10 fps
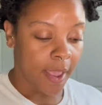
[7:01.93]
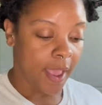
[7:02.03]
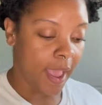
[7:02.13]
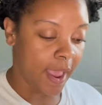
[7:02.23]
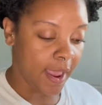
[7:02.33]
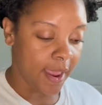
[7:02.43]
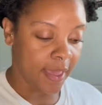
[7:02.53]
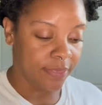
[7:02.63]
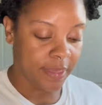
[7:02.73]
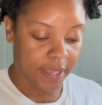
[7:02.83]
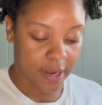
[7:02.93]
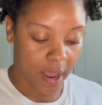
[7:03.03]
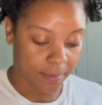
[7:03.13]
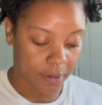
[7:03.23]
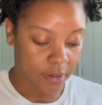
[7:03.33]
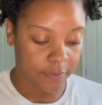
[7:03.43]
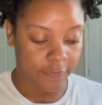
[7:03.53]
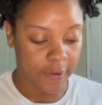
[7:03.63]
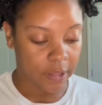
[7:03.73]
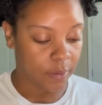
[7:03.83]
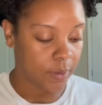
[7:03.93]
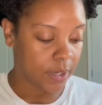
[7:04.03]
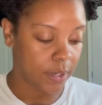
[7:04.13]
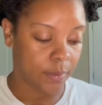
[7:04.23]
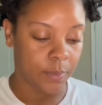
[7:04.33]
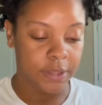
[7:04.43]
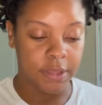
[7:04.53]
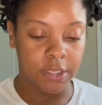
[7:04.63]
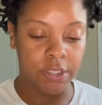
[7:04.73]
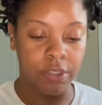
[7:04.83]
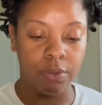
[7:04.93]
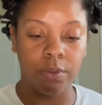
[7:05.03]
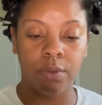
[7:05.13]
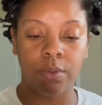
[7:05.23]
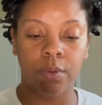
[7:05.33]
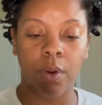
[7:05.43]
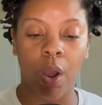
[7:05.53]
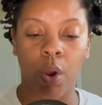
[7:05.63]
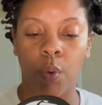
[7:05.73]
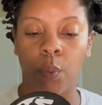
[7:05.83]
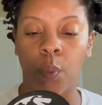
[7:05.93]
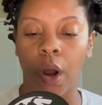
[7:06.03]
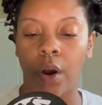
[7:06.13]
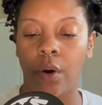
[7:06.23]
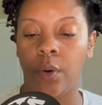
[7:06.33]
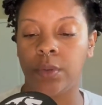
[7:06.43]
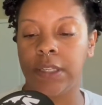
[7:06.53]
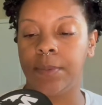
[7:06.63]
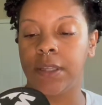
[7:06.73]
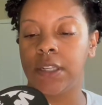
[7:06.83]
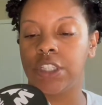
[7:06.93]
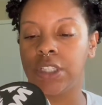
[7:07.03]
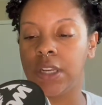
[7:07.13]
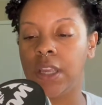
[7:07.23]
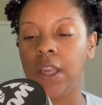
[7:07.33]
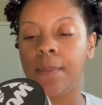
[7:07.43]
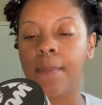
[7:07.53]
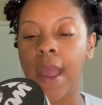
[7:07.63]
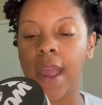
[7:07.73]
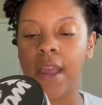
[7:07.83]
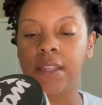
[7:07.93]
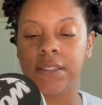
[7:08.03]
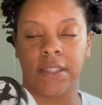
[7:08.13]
And then I'm gonna follow up with the Whoa Deep Conditioning Mask.